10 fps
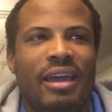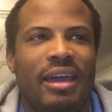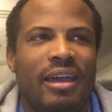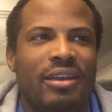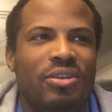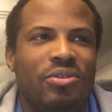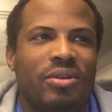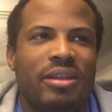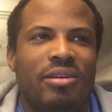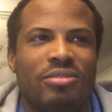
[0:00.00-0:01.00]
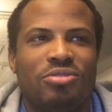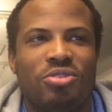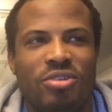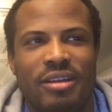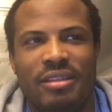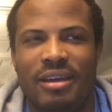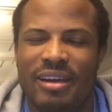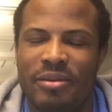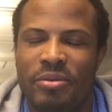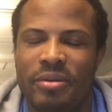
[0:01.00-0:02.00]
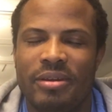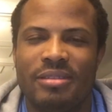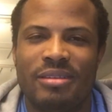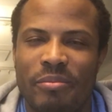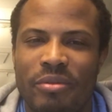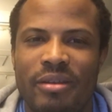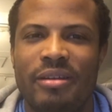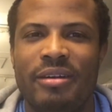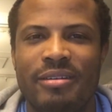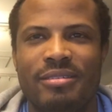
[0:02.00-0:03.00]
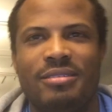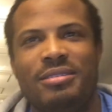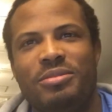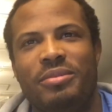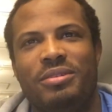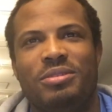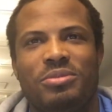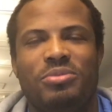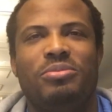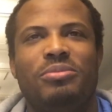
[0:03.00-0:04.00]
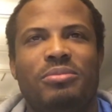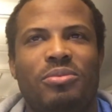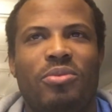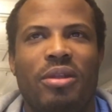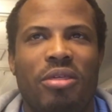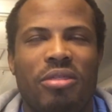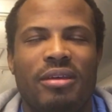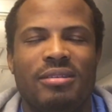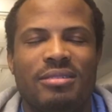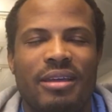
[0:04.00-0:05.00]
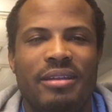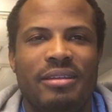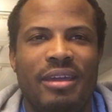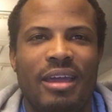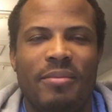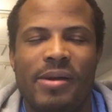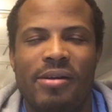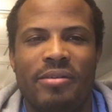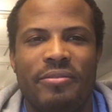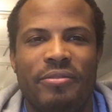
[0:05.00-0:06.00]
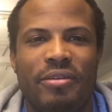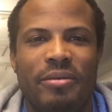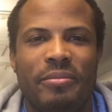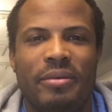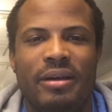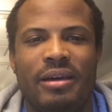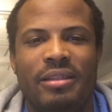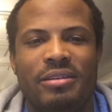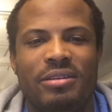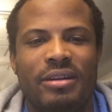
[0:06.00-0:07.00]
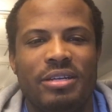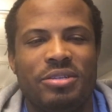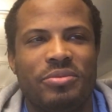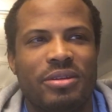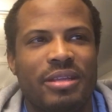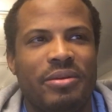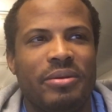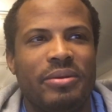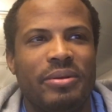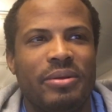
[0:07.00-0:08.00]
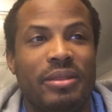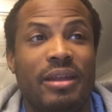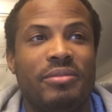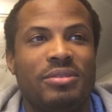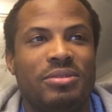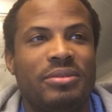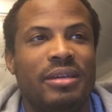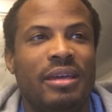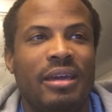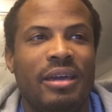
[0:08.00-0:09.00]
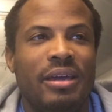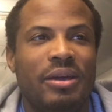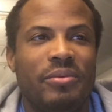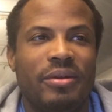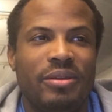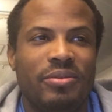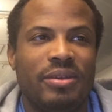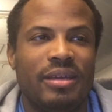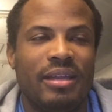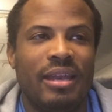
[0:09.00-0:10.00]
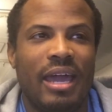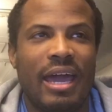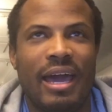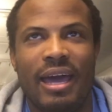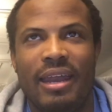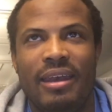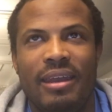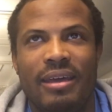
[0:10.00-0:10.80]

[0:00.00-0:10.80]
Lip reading: And you can also create what we call templated utterances, which is one of the things that came out from the duration work that I was doing, where you can add,